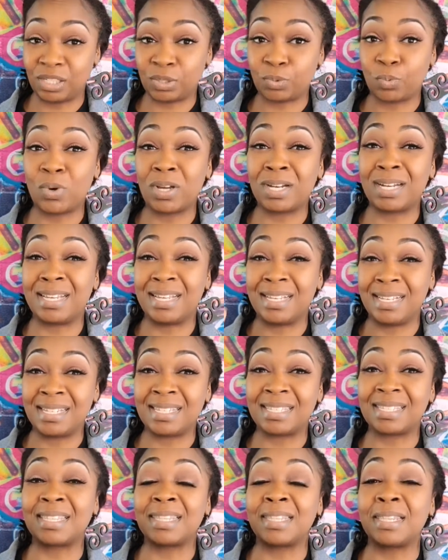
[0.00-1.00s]
this one
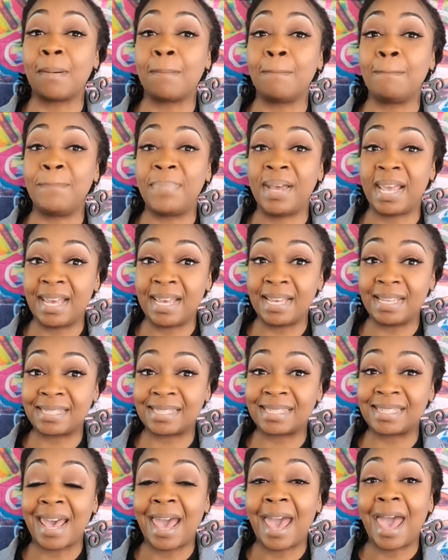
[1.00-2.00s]
is the
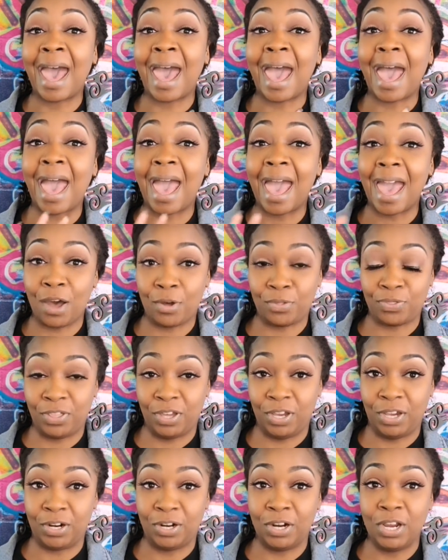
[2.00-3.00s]
best out
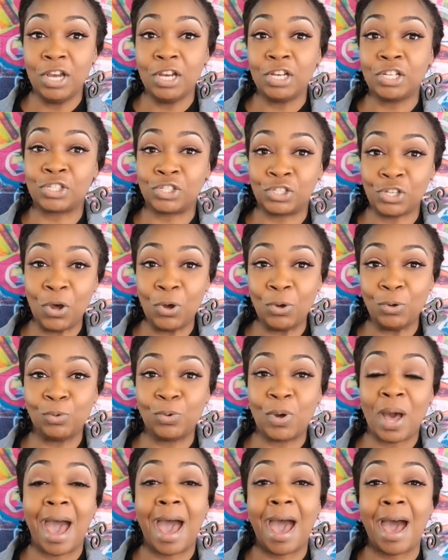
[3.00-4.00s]
there.
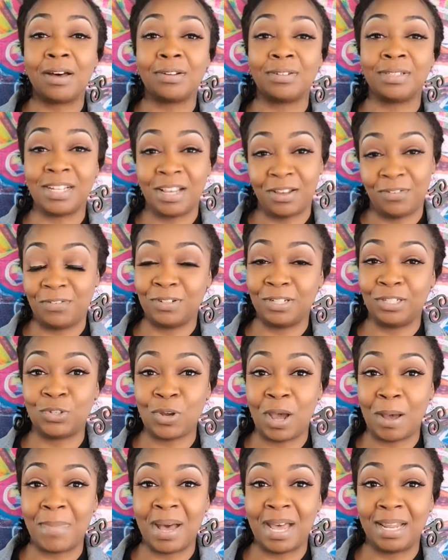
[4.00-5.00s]
So I'll definitely
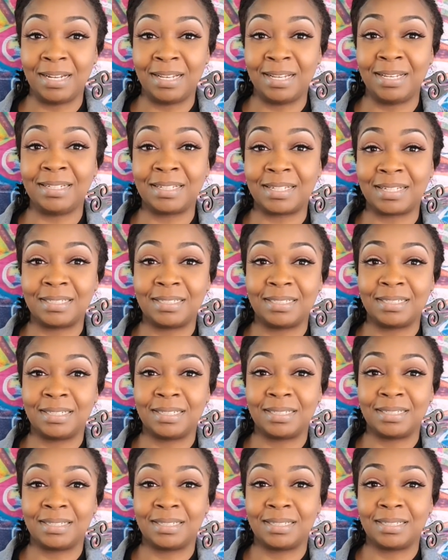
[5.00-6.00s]
drop my link
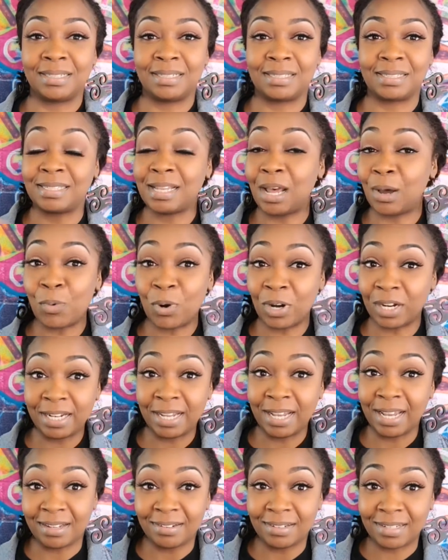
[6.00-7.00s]
somewhere
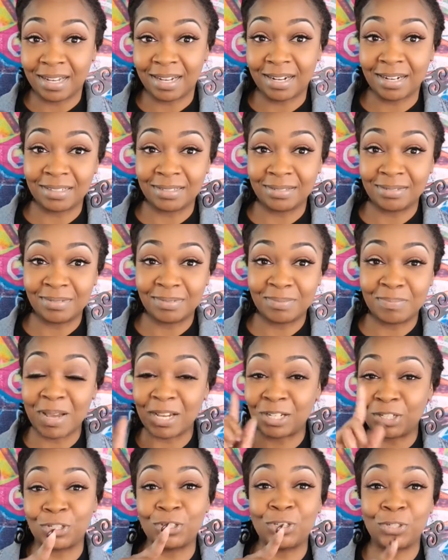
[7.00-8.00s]
down there.
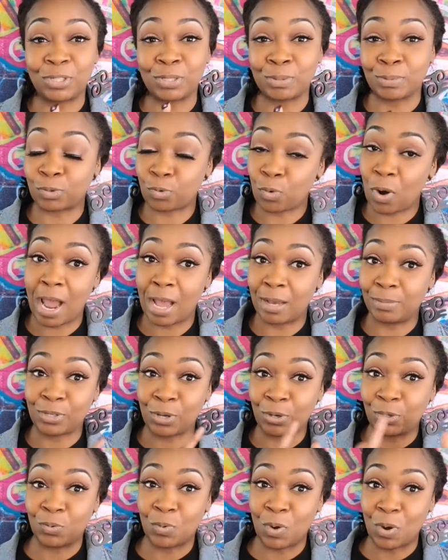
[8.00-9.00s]
Make sure you subscribe
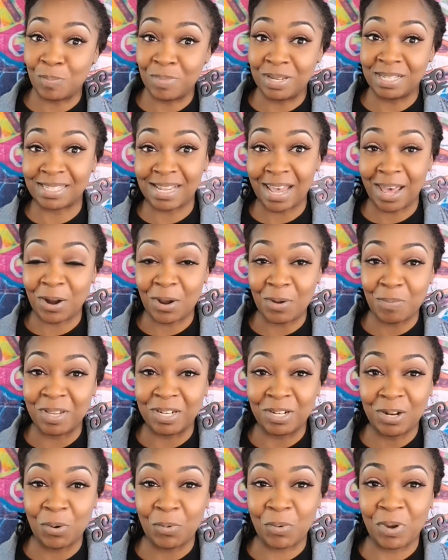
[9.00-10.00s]
so you won't miss out on
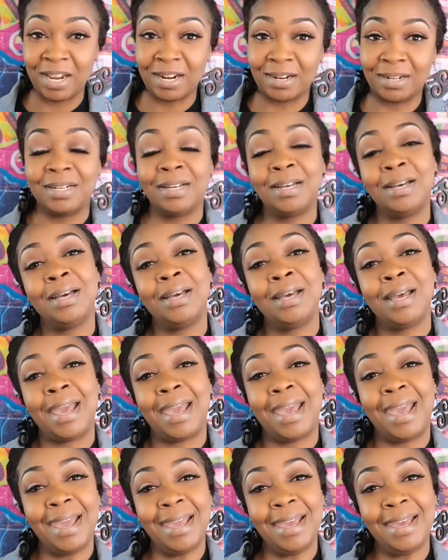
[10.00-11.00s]
me nowhere.
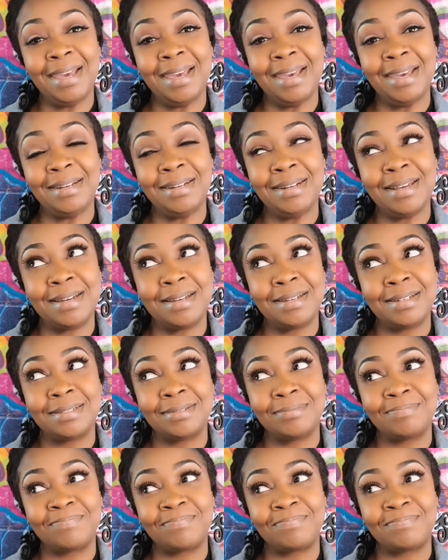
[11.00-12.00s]
And
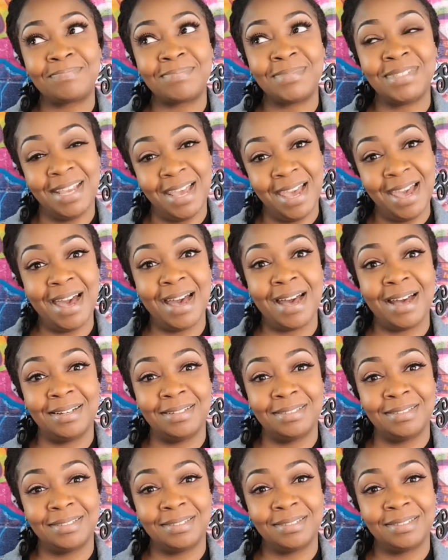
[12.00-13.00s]

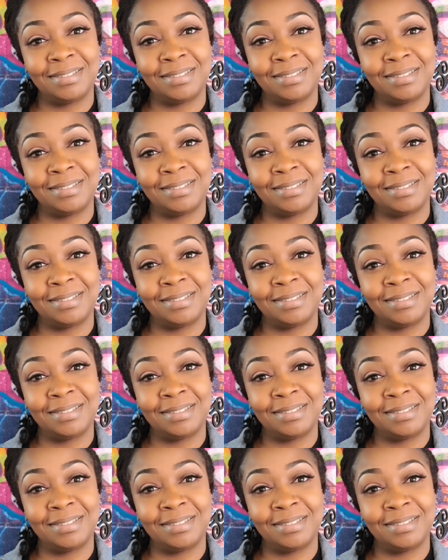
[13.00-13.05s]
yeah,